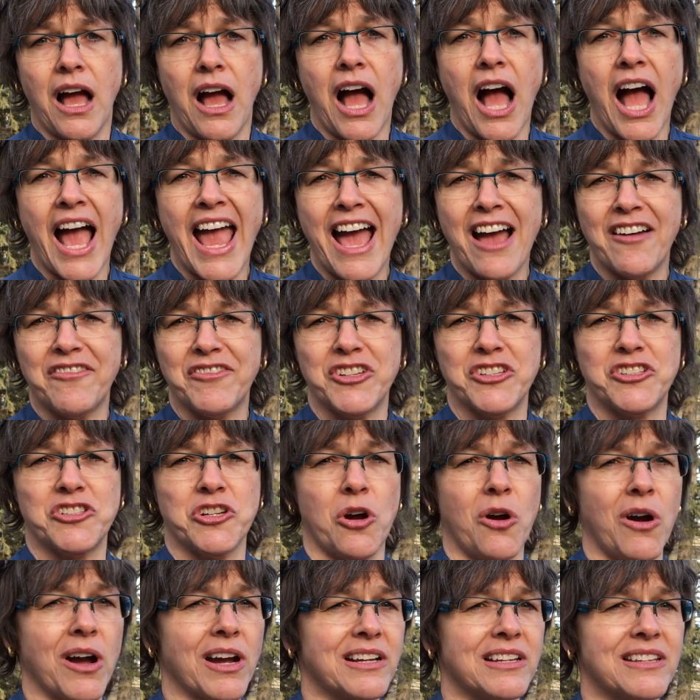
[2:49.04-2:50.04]
I have to
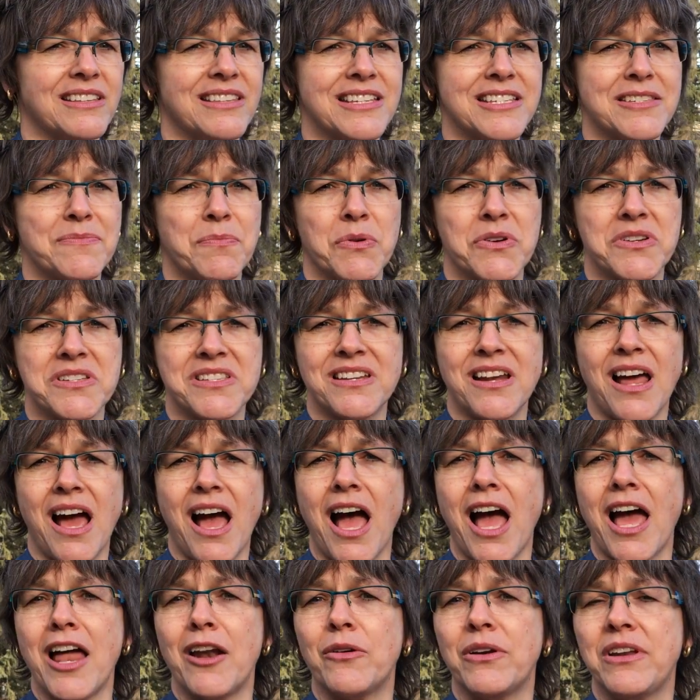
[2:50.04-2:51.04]
talk to this person.
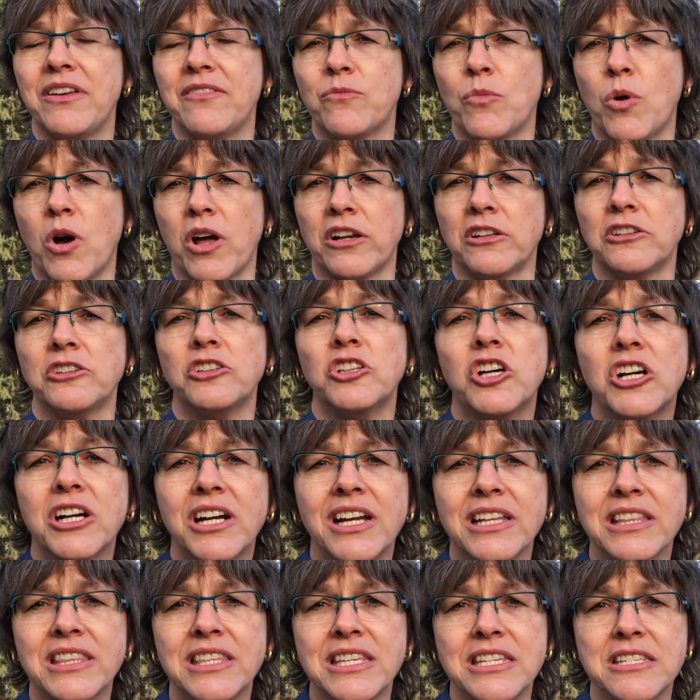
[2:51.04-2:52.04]
I don't even want to look
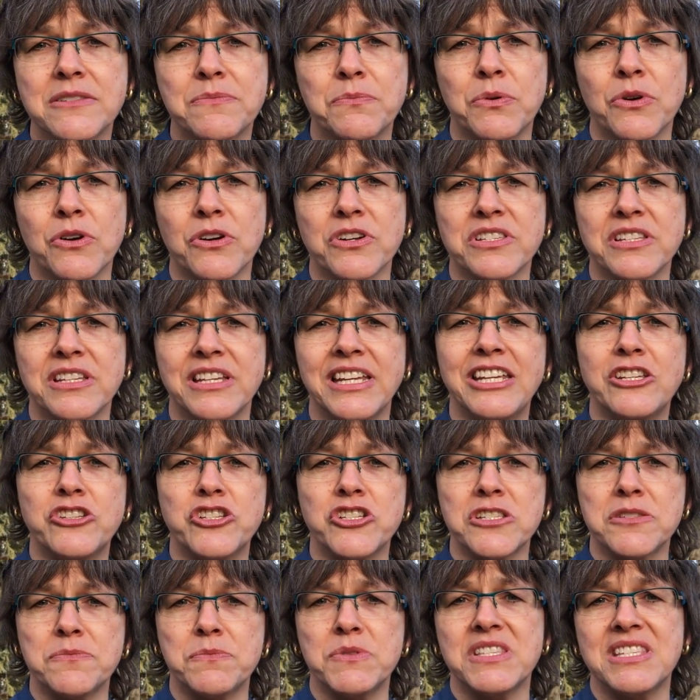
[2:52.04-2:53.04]
at this person. He's
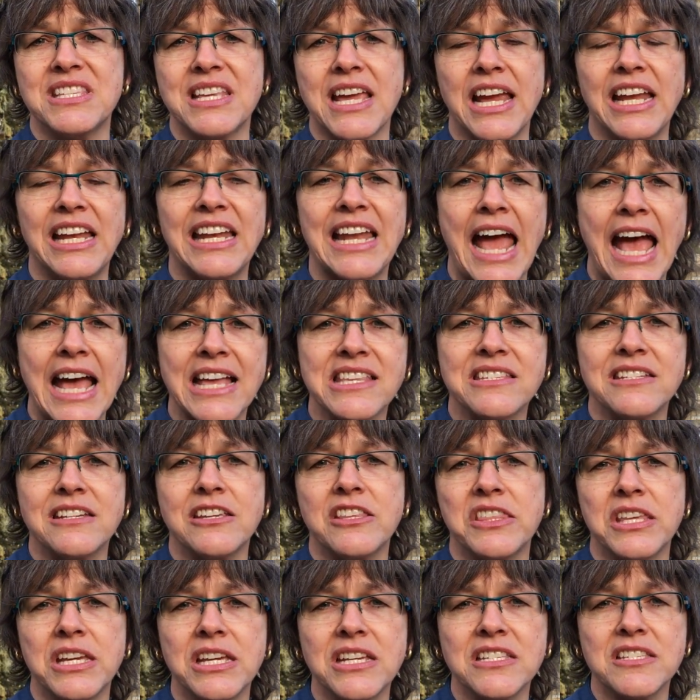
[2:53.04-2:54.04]
just been saying nasty
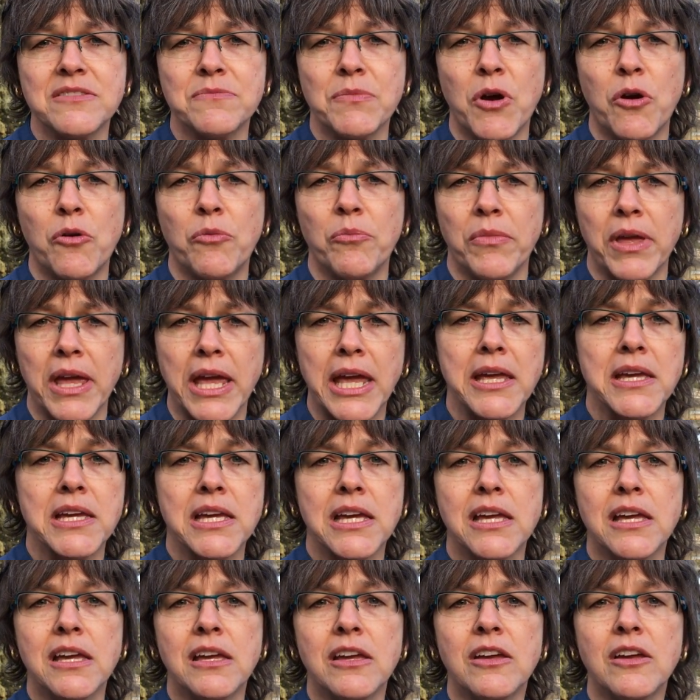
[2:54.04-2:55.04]
things about me
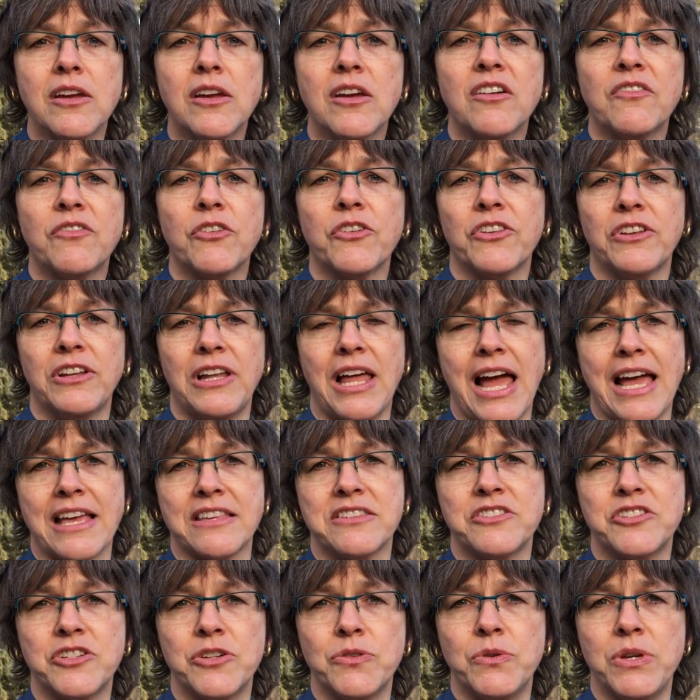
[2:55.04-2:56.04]
for the
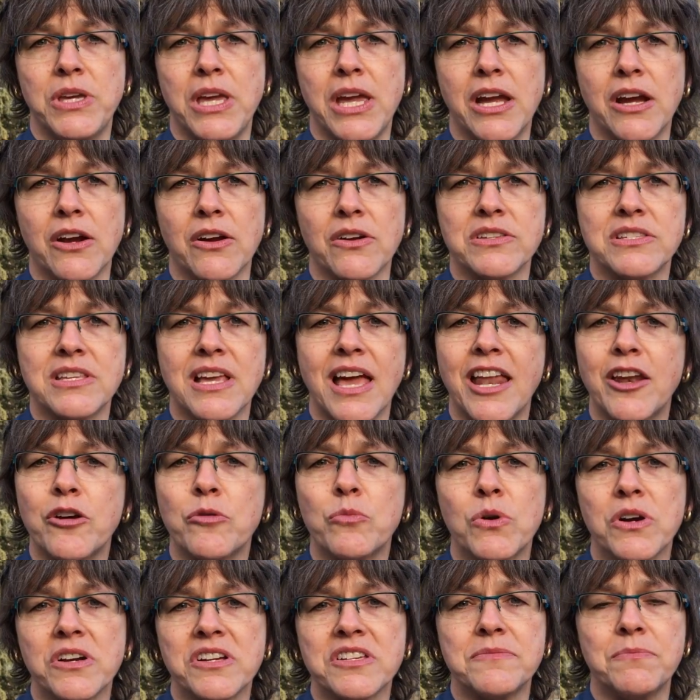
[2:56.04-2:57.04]
last two years, and it
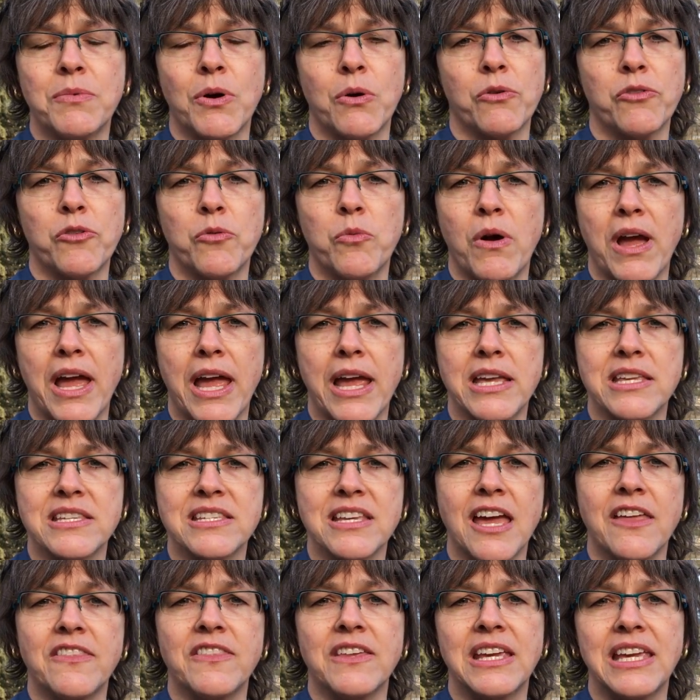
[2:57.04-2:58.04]
works both ways,
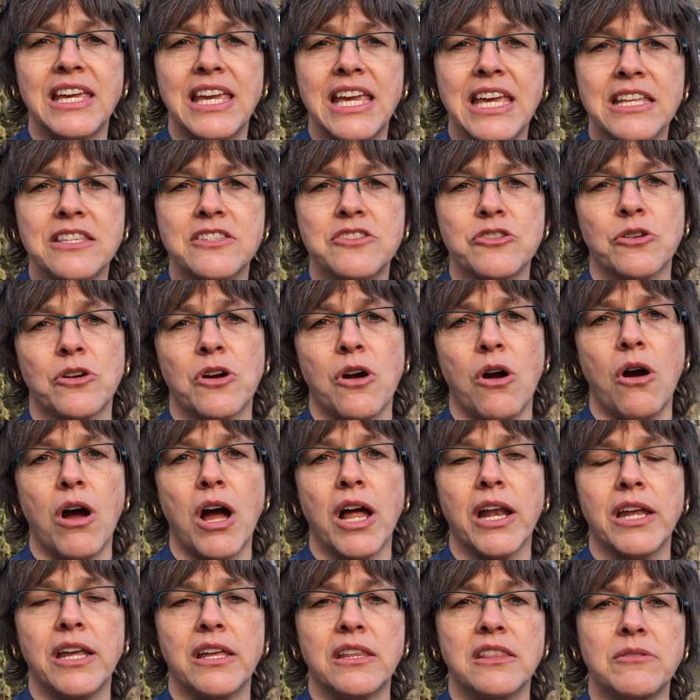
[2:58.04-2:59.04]
and the kids are
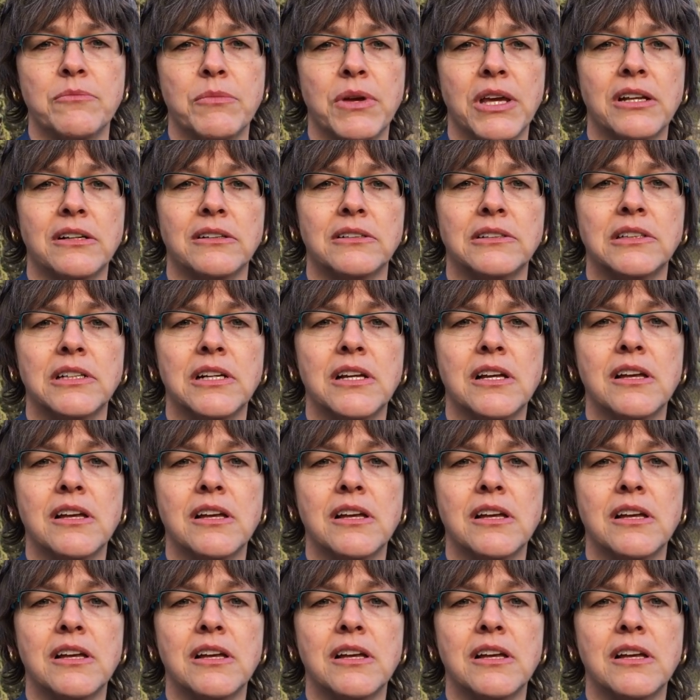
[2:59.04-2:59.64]
caught in the middle.